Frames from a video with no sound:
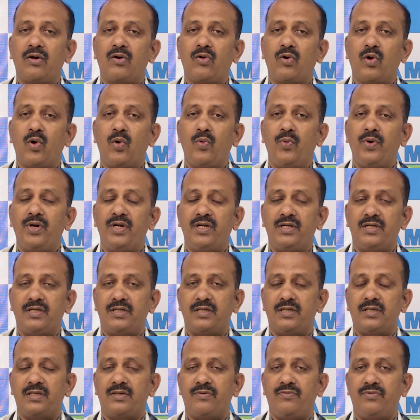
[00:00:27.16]
COVID,
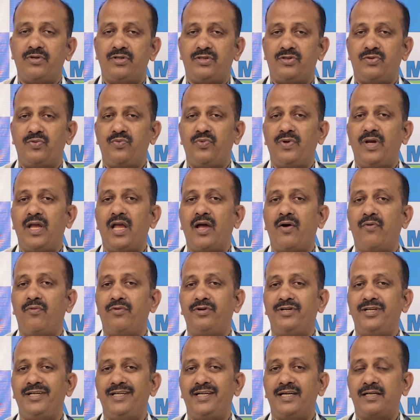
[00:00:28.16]
which we
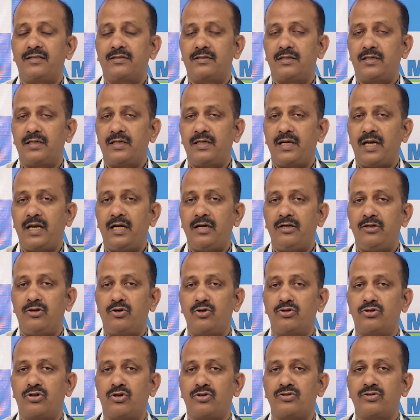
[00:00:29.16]
have detected in
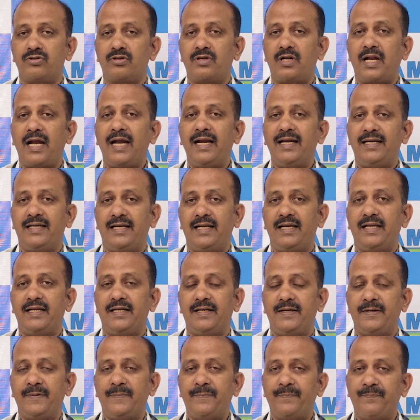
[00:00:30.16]
two thousand
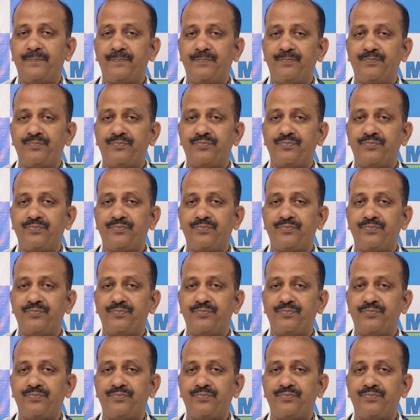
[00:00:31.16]
nineteen.